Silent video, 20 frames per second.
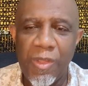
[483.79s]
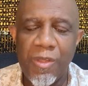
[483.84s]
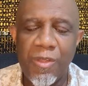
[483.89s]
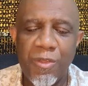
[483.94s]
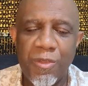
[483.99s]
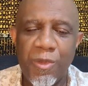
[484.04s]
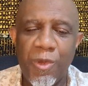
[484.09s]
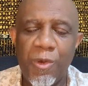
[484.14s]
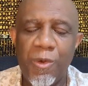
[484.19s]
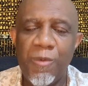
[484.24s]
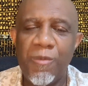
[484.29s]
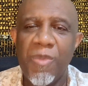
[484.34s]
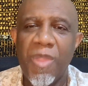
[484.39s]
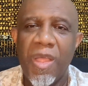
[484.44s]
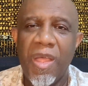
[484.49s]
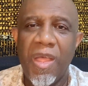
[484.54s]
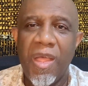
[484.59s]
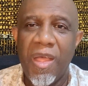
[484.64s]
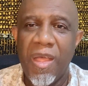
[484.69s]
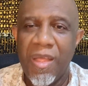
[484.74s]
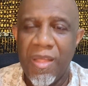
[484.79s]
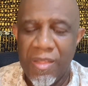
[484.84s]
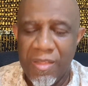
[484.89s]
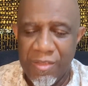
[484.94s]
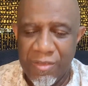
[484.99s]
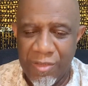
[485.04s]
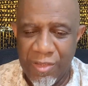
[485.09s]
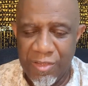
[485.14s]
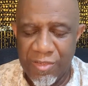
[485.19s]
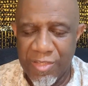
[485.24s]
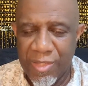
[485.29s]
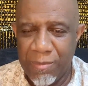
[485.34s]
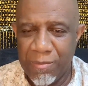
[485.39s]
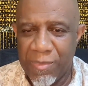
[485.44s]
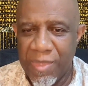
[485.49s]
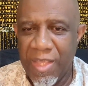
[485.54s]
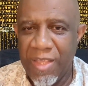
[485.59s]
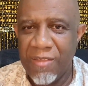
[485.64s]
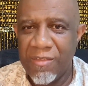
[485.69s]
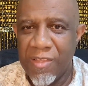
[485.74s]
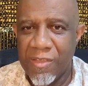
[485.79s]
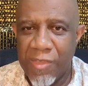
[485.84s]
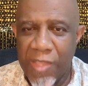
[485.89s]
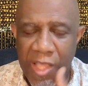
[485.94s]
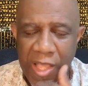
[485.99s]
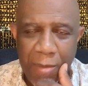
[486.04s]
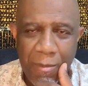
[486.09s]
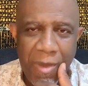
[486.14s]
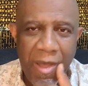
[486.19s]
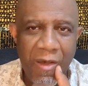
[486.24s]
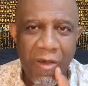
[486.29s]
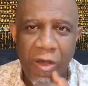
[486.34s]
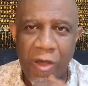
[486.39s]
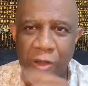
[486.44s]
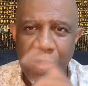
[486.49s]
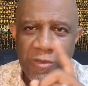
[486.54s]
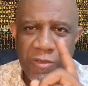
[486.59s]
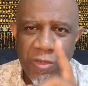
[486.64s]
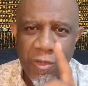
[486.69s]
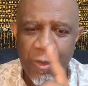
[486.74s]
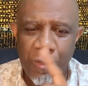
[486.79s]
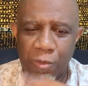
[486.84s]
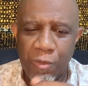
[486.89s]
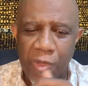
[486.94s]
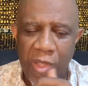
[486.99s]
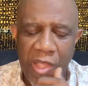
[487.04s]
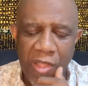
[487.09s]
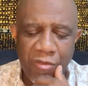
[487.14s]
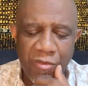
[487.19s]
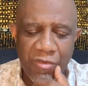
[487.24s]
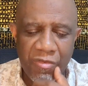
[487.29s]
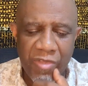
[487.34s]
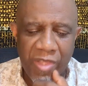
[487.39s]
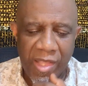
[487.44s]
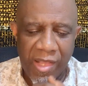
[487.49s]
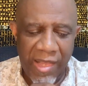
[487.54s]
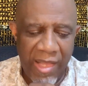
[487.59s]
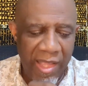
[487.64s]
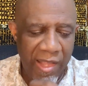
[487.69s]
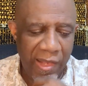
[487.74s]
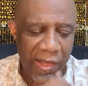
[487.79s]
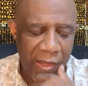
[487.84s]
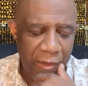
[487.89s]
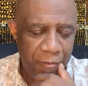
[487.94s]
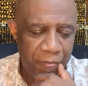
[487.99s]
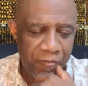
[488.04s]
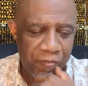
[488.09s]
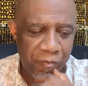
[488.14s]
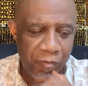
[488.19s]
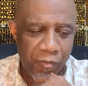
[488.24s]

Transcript: So there's some things to think about. Also, interesting lately,